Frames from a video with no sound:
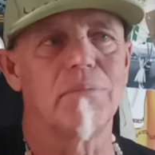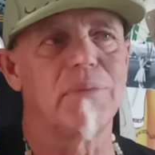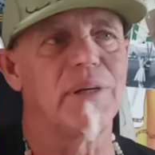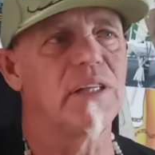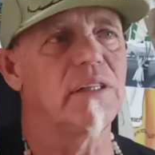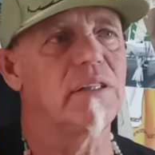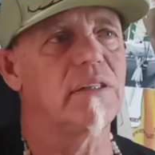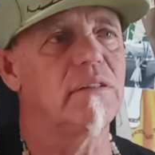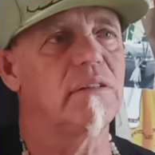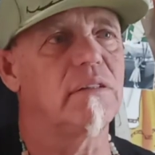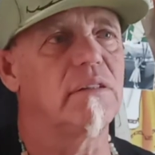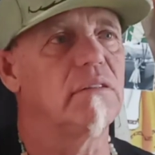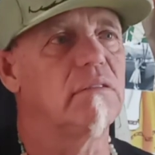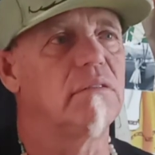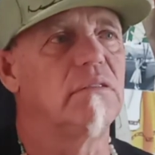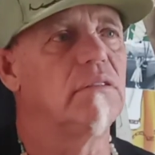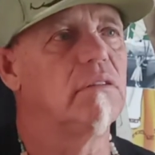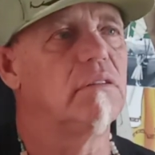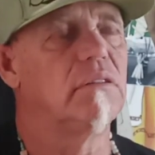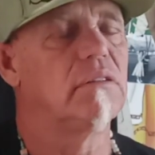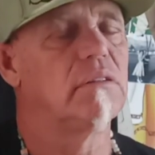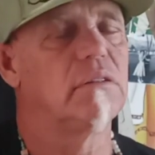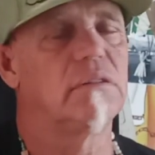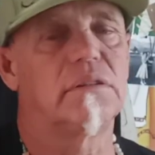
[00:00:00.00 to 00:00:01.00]
But
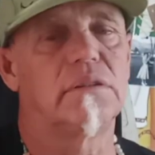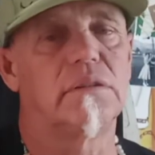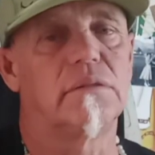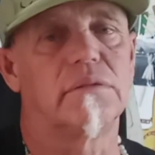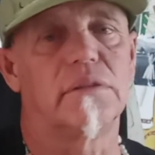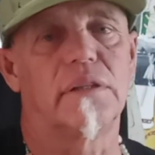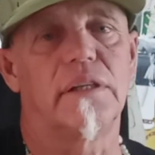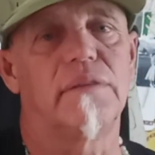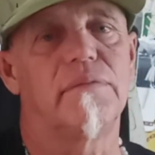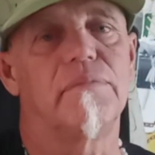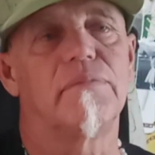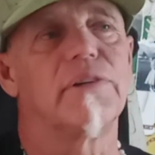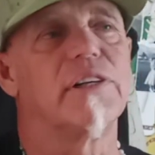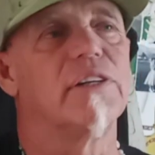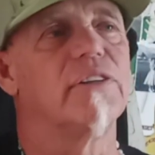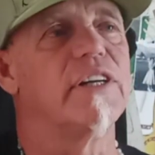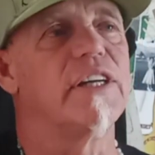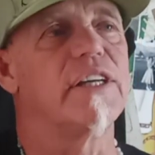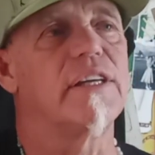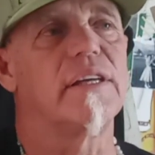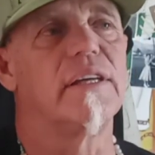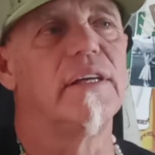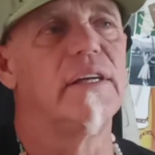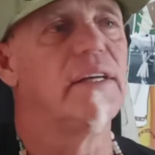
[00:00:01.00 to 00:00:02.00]
the,
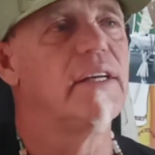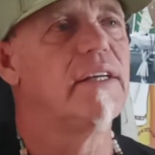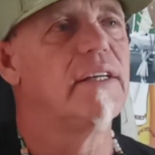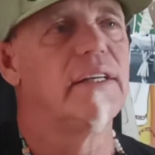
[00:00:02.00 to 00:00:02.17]
really,